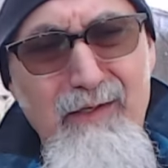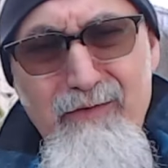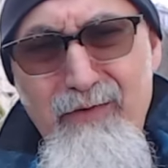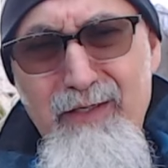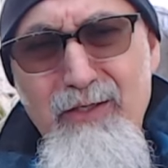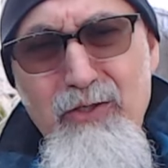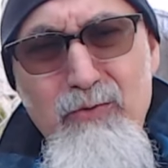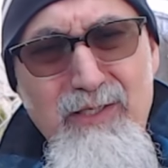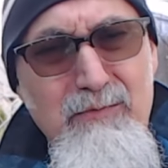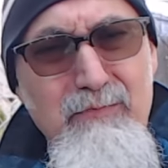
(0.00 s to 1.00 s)
fucking
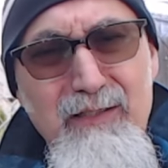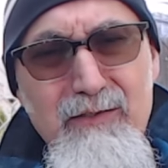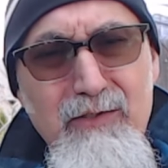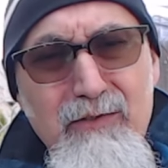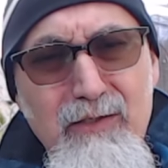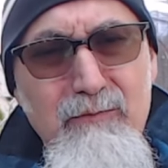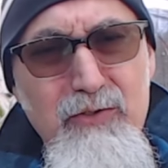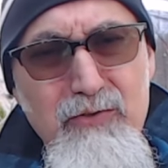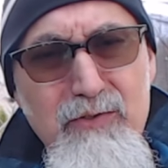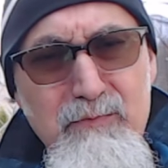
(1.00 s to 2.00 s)
US military
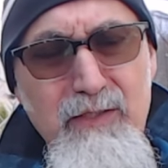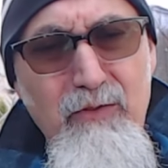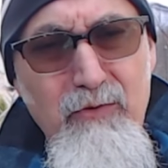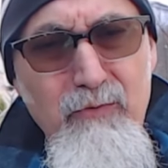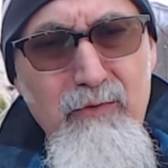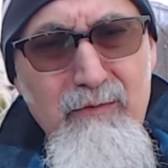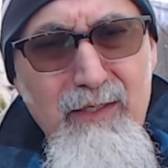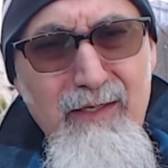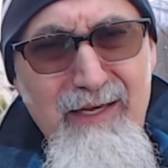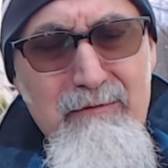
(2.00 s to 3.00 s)
commercials being thrown
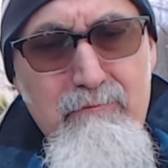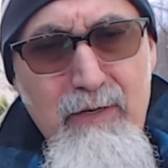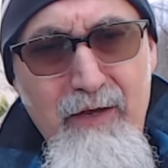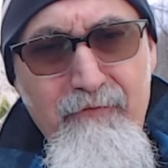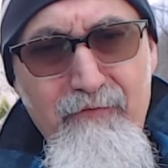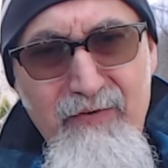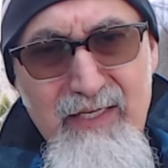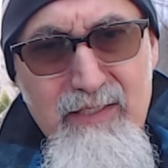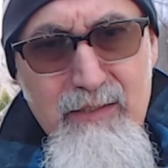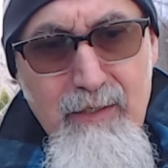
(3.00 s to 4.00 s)
in my
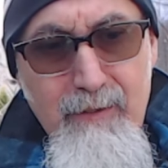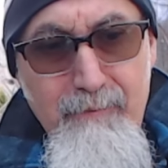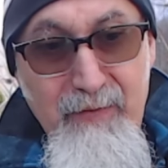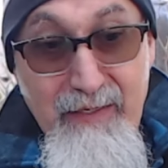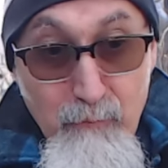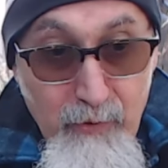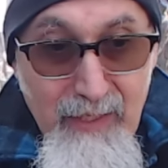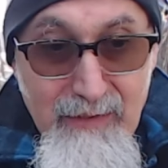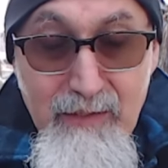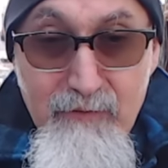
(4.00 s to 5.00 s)
face, and what
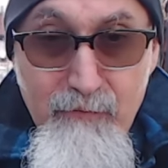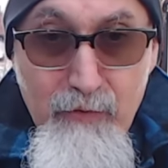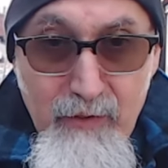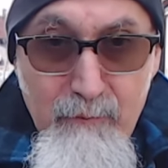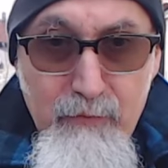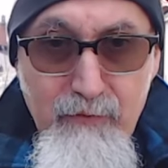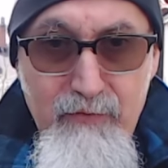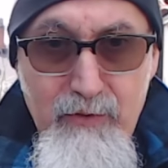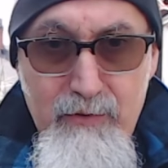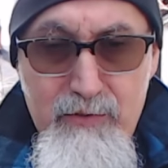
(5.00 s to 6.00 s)
I did for a number of
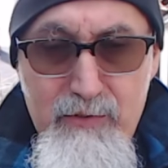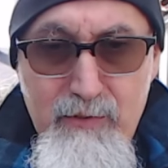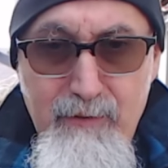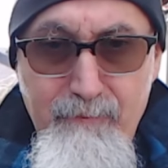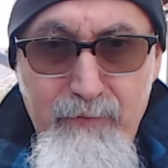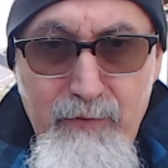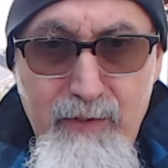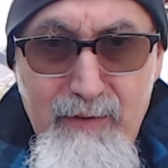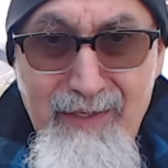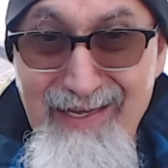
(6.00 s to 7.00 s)
years
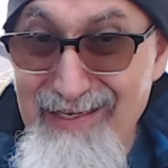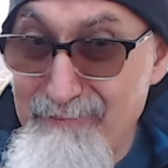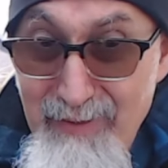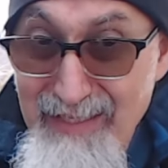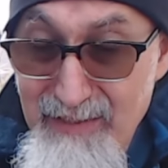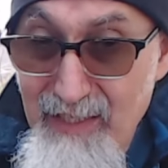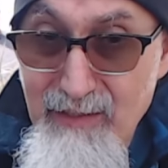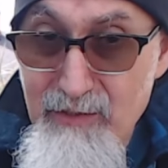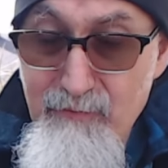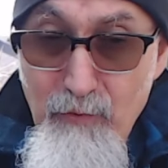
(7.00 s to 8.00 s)
right? And I maintained
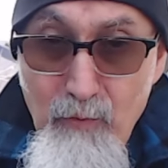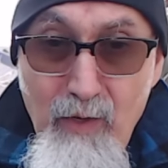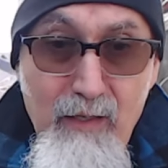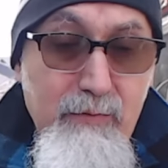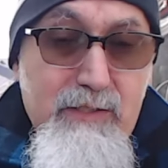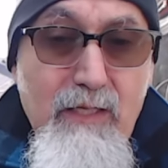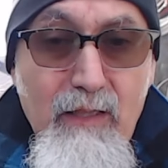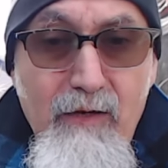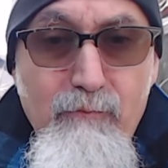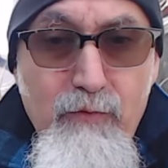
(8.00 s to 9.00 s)
this for a while because I
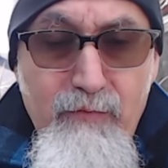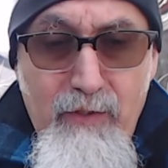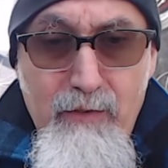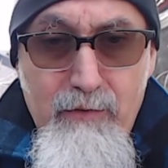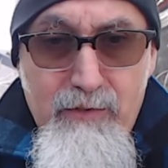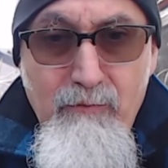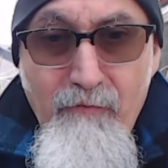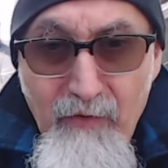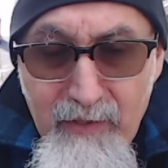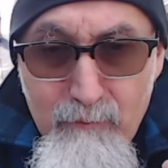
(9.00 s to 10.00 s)
love movie theaters. I'm a
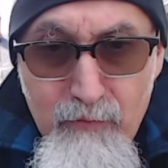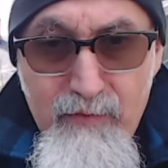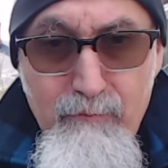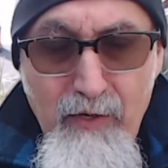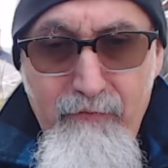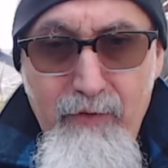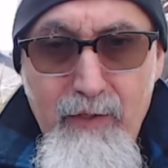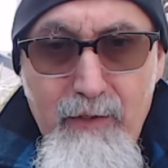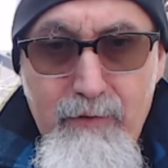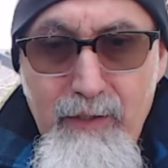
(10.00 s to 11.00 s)
fucking movie buff,
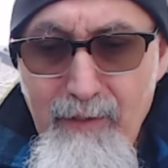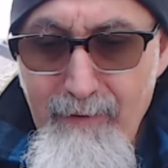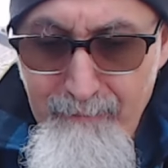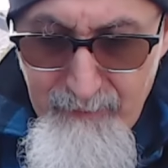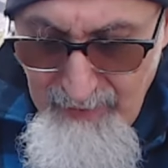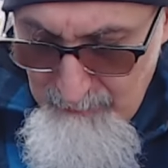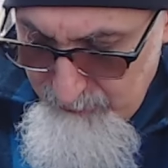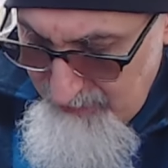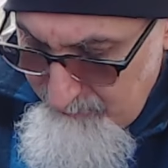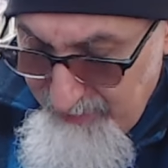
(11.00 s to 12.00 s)
right? I would
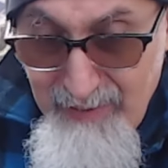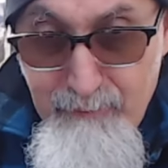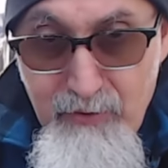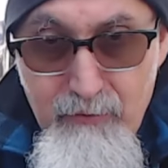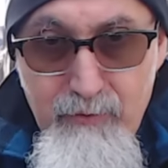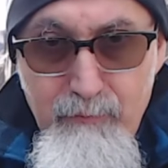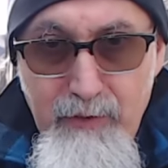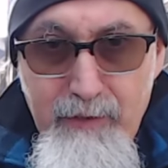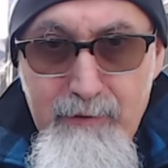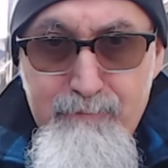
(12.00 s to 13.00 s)
take my MP3
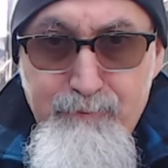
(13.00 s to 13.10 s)
player.